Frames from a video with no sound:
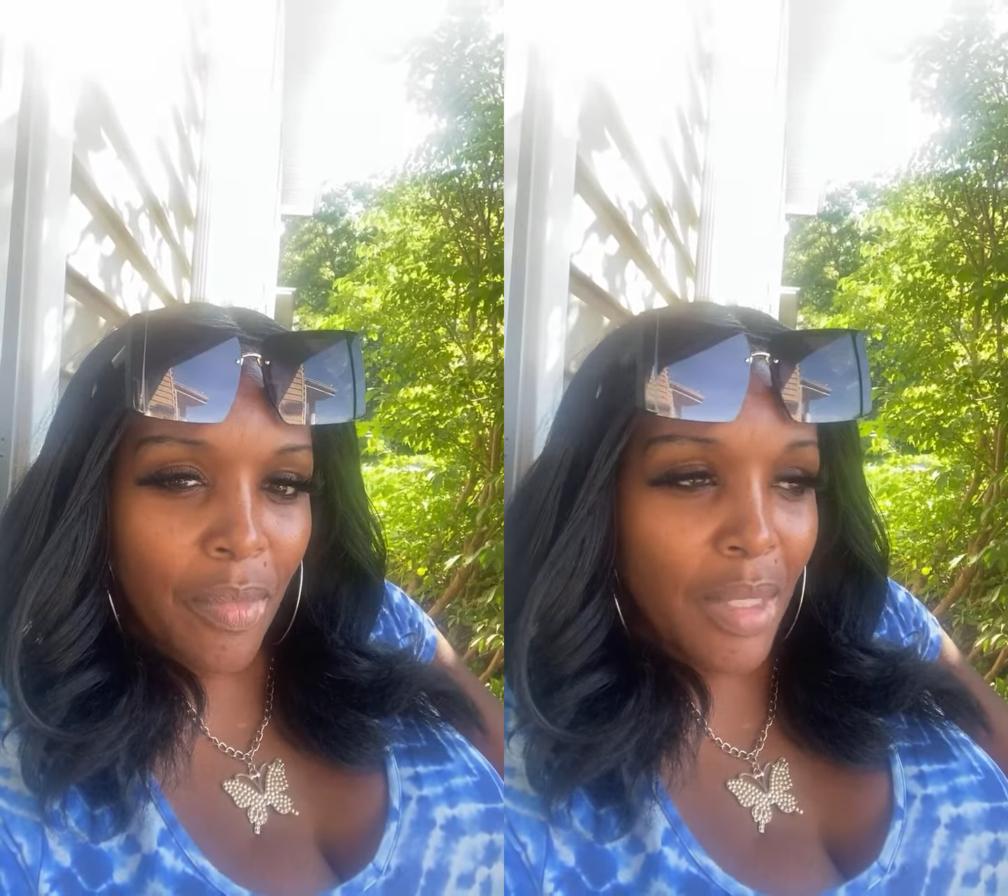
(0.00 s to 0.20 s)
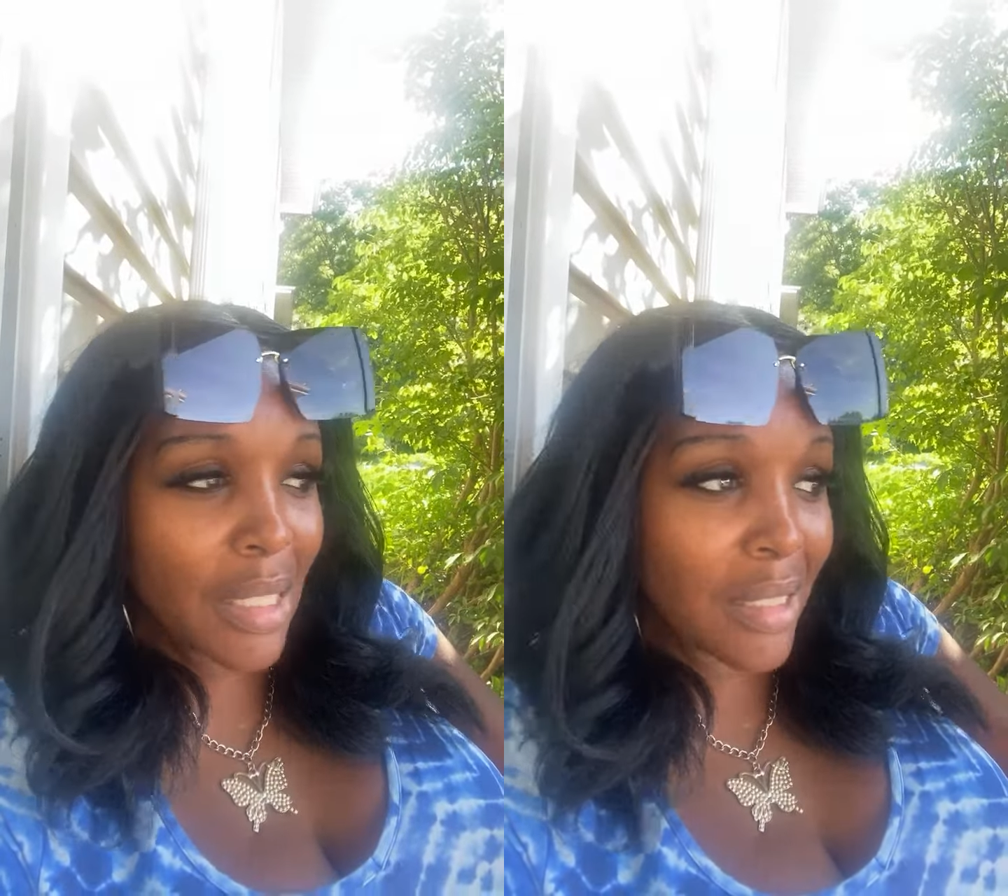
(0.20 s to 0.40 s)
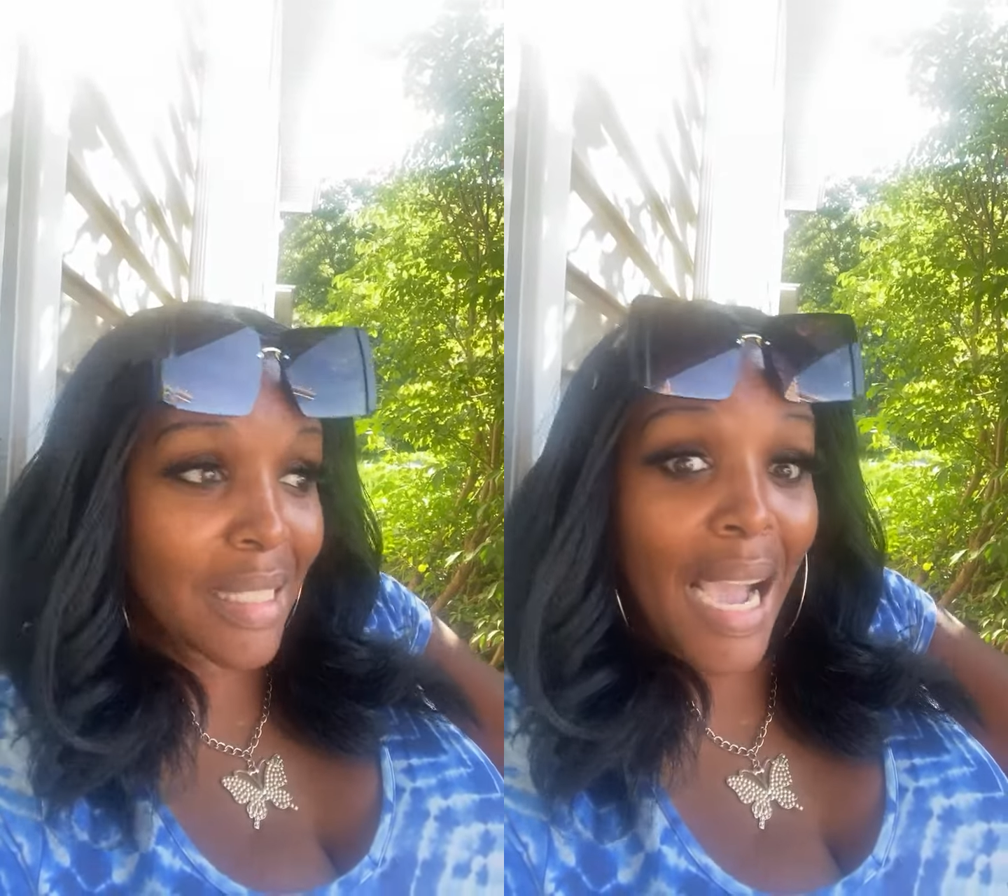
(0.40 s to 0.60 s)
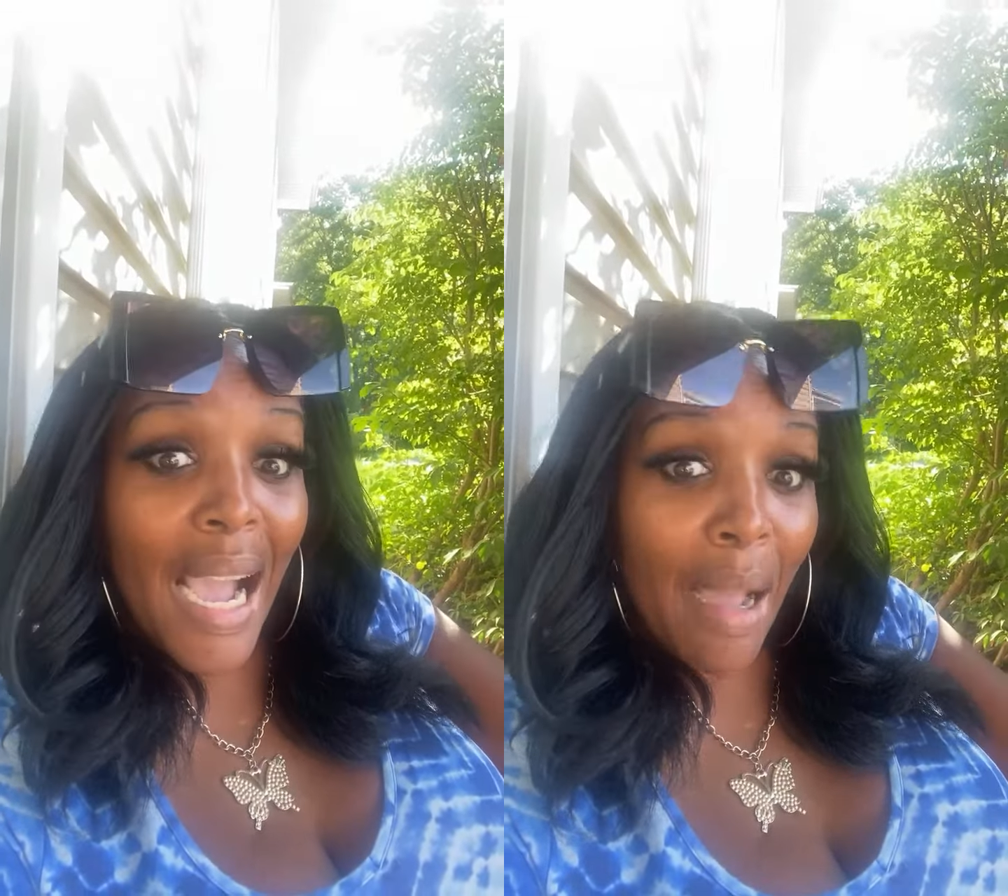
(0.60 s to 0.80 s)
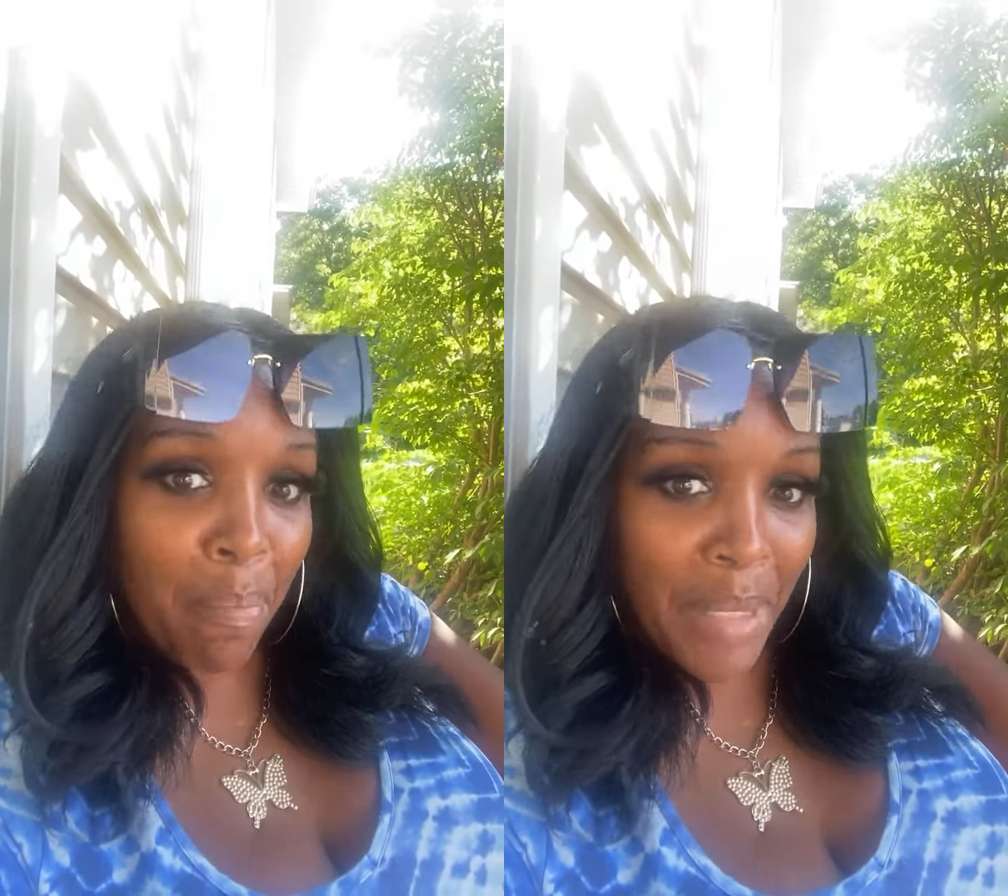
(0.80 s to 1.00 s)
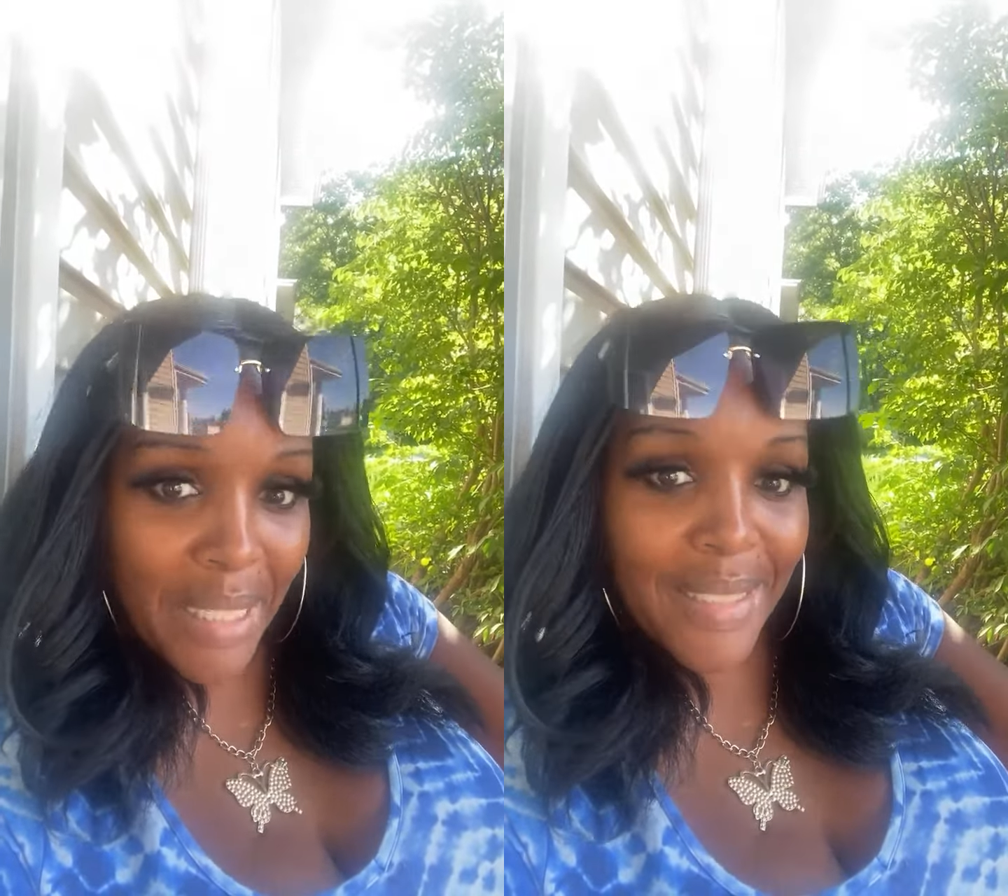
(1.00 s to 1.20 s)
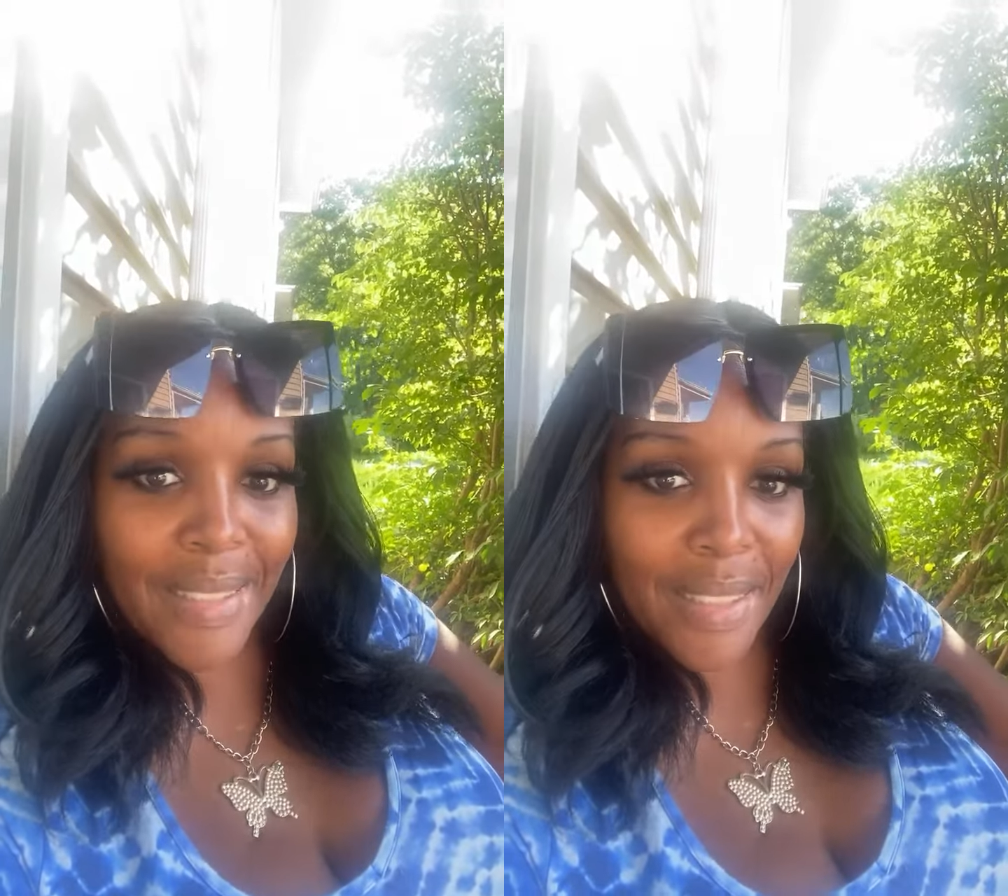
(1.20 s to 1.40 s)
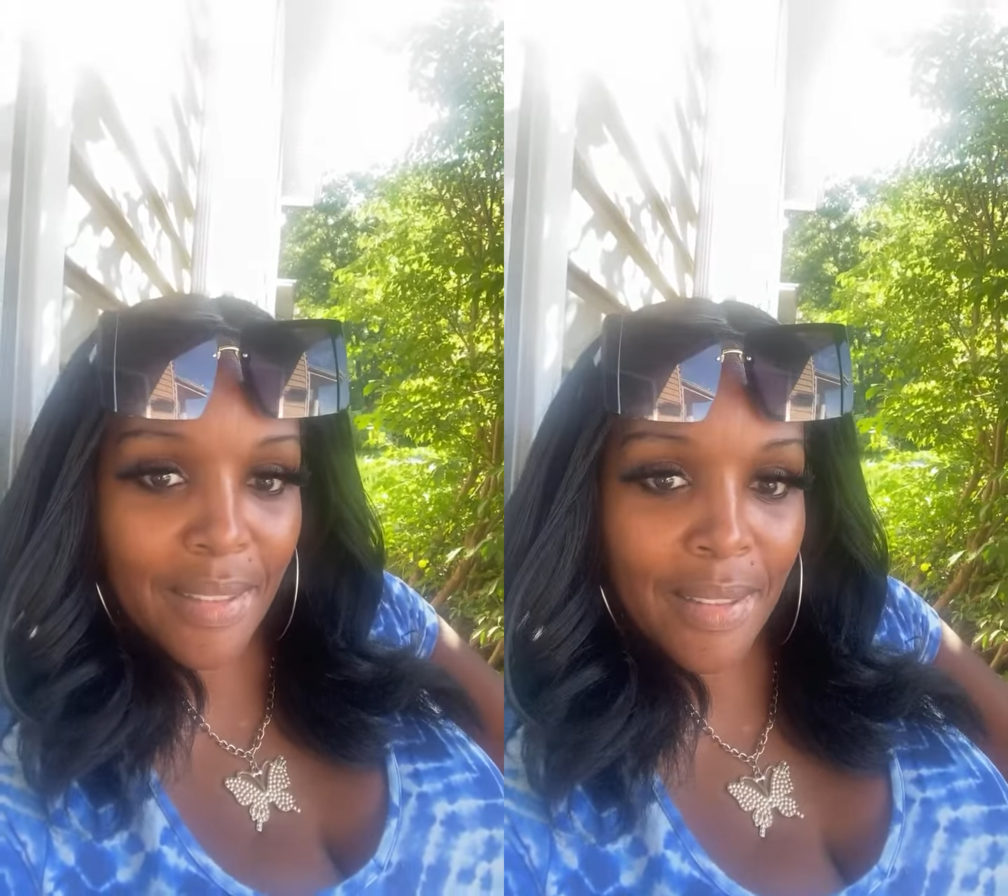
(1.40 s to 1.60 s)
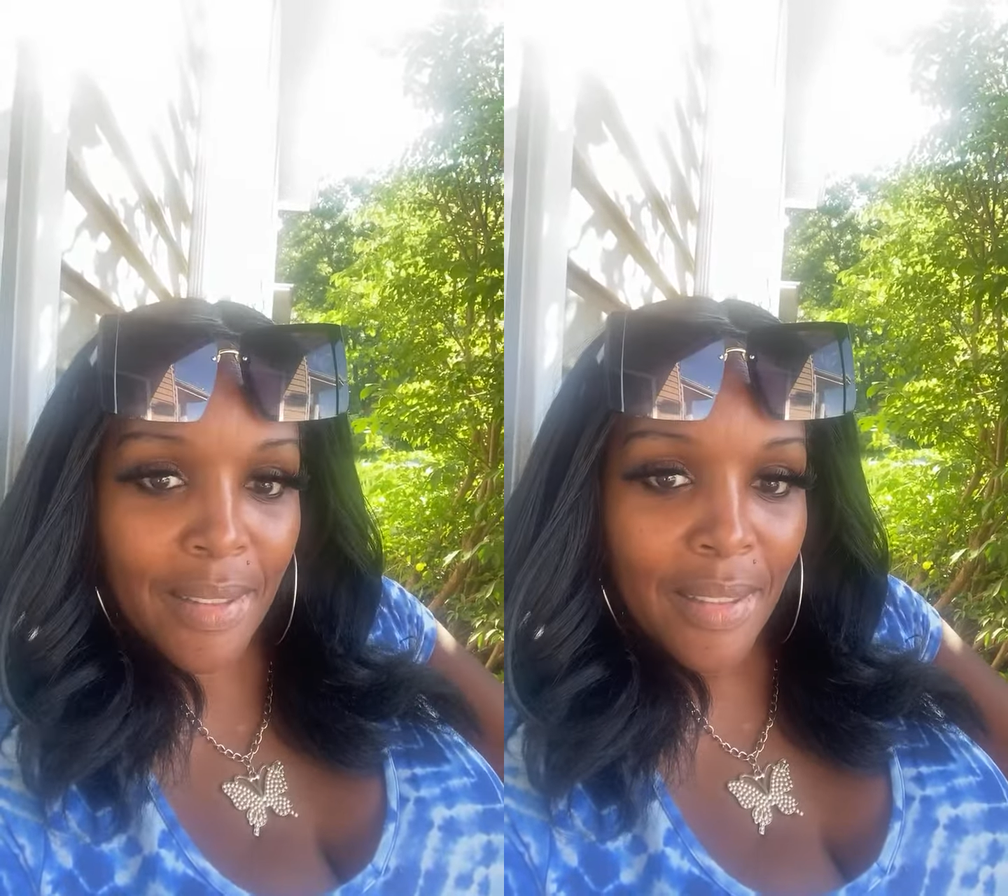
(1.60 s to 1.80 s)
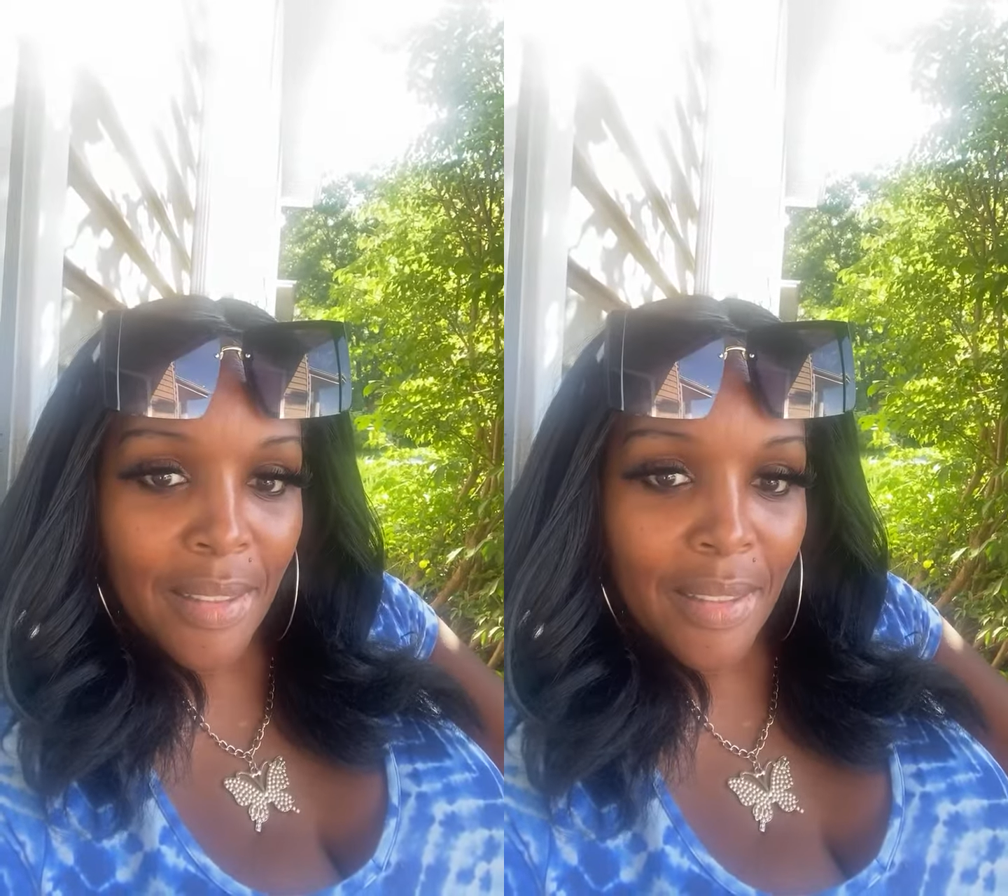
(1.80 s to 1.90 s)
This God business.